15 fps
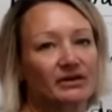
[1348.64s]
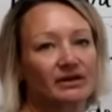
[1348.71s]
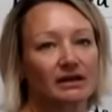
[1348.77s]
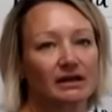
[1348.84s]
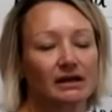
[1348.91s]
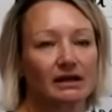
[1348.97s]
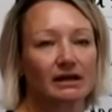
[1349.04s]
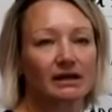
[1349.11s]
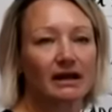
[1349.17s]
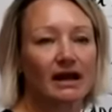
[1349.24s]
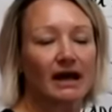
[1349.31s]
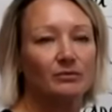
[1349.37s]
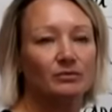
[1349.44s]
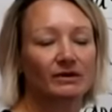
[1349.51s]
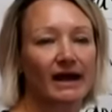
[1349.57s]
the E
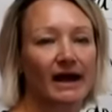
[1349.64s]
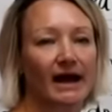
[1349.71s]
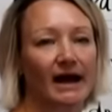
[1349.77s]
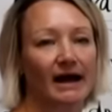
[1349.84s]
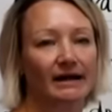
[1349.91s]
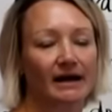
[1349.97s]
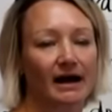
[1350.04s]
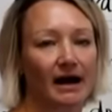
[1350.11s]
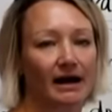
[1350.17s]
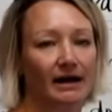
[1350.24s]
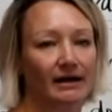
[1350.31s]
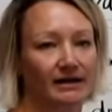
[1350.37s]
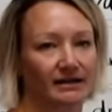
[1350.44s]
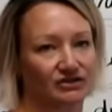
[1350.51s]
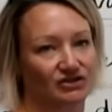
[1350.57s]
and we add
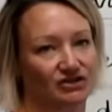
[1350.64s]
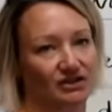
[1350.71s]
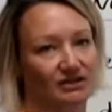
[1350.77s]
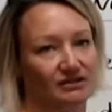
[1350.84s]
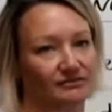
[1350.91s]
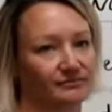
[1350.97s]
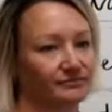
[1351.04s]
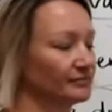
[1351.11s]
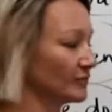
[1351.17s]
ing.